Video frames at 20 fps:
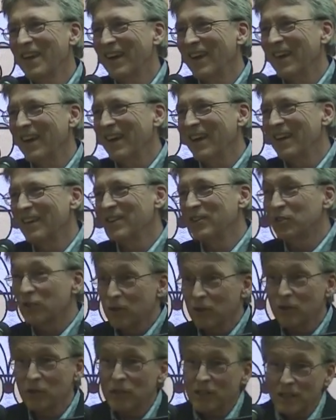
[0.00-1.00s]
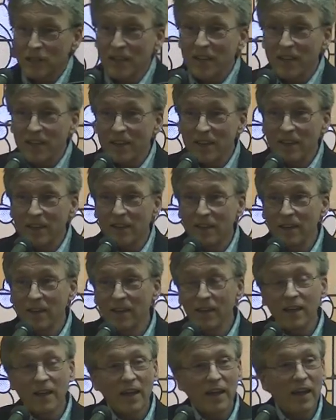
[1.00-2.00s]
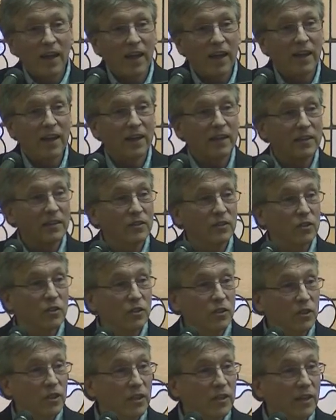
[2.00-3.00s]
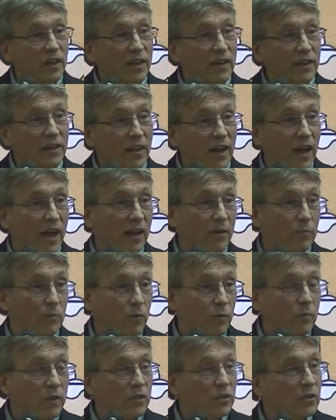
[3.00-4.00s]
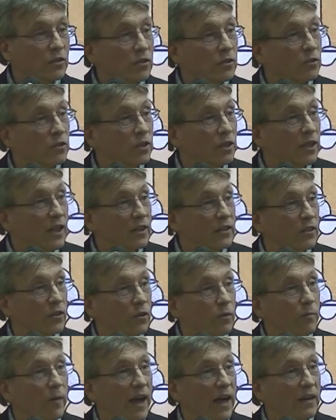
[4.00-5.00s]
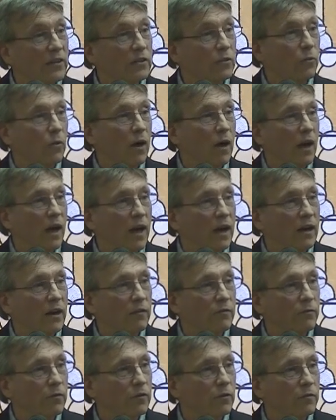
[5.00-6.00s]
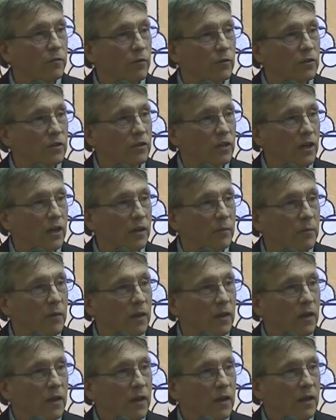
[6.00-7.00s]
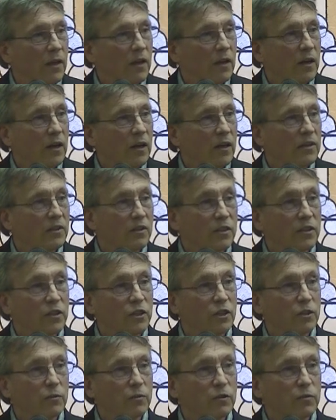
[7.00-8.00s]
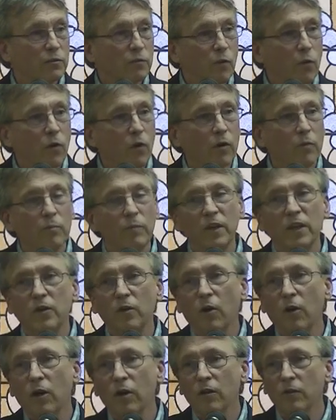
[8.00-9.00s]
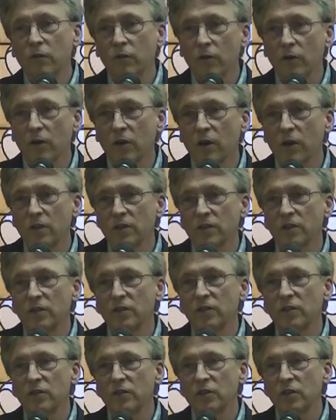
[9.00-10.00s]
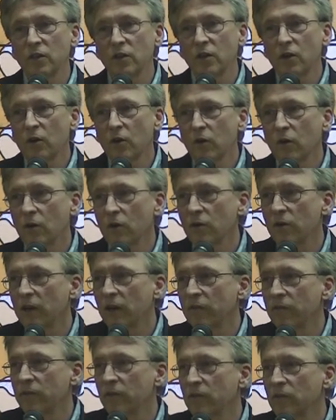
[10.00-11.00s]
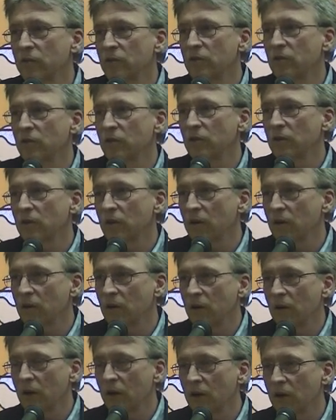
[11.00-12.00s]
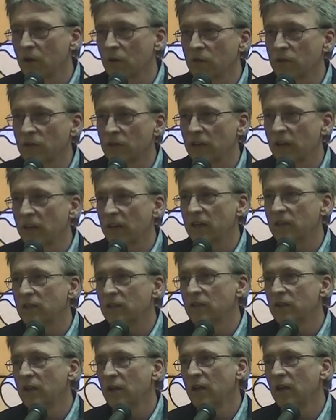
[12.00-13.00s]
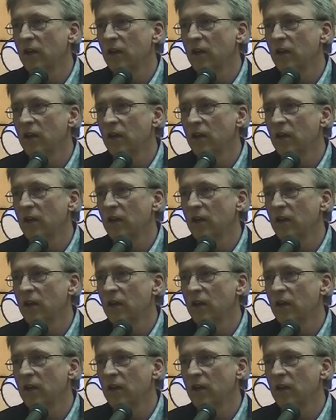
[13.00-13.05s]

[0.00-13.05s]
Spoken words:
And so she did. And she then got permission. So she got to go back to Oaxaca for the first time since she was 4, meet all of her cousins, her nephews, her uncles and aunts,